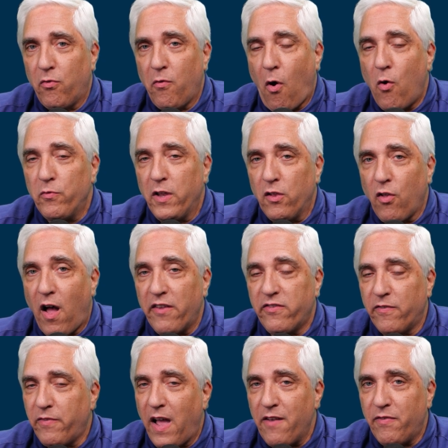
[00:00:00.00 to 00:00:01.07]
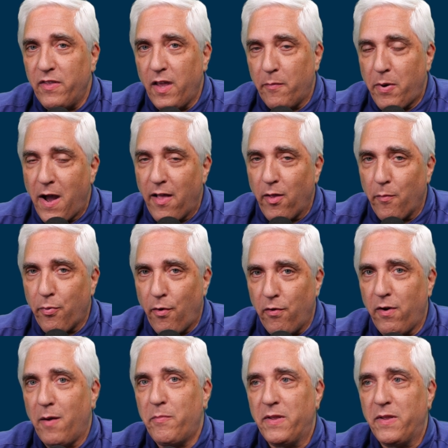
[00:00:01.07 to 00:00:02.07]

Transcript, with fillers: only loss of life in the Apollo program.